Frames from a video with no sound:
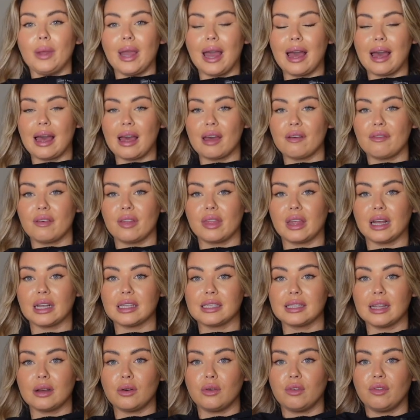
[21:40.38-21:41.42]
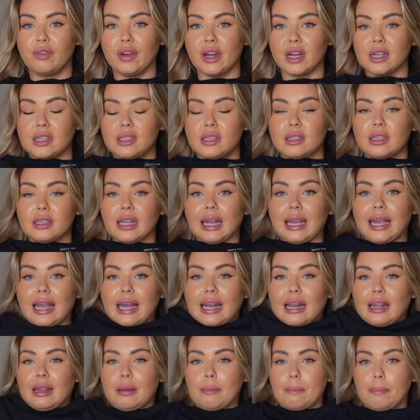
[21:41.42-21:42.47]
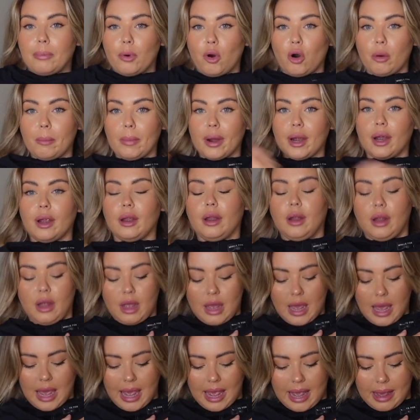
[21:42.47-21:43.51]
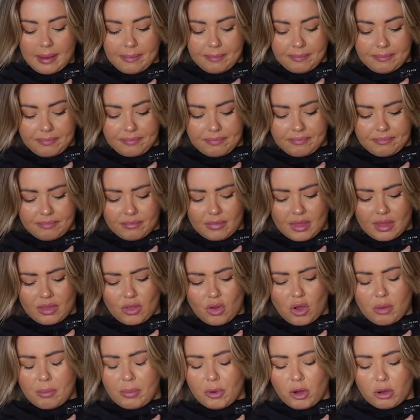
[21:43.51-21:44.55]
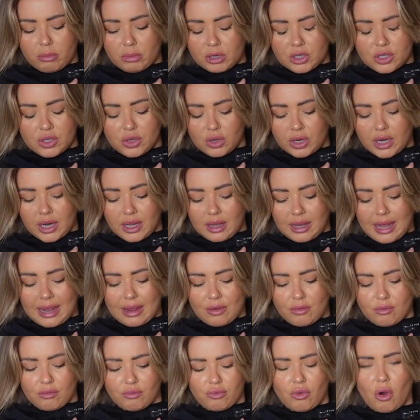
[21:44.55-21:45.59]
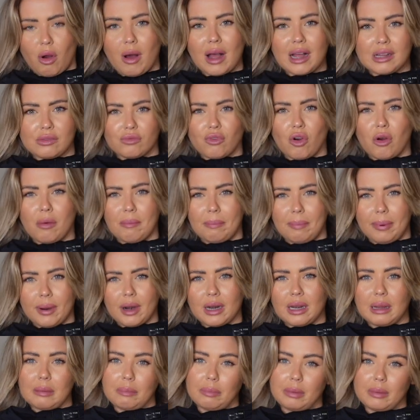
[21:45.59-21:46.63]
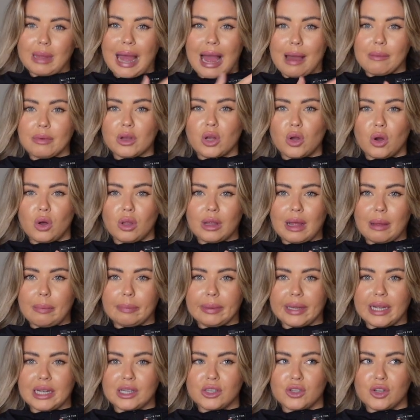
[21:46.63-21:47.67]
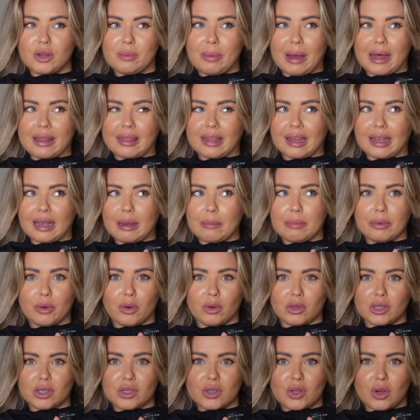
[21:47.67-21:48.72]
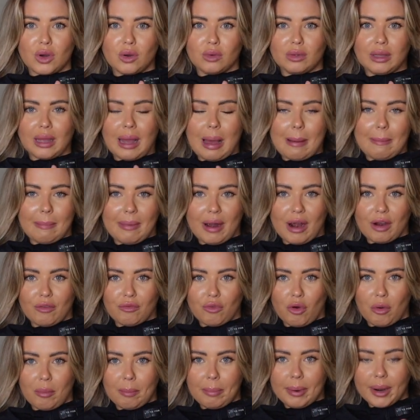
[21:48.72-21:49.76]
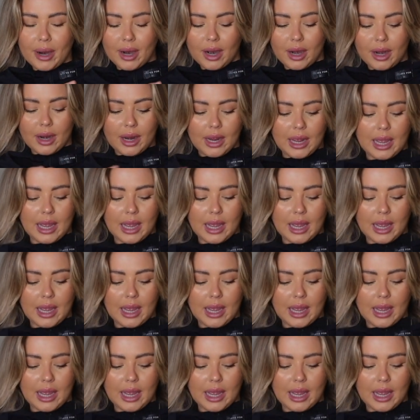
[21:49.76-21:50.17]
we have this little verse, like kind of like bomber. Not bomber, sorry, like a romper. Like I would call it a playsuit, but I think abroad it's called like a romper.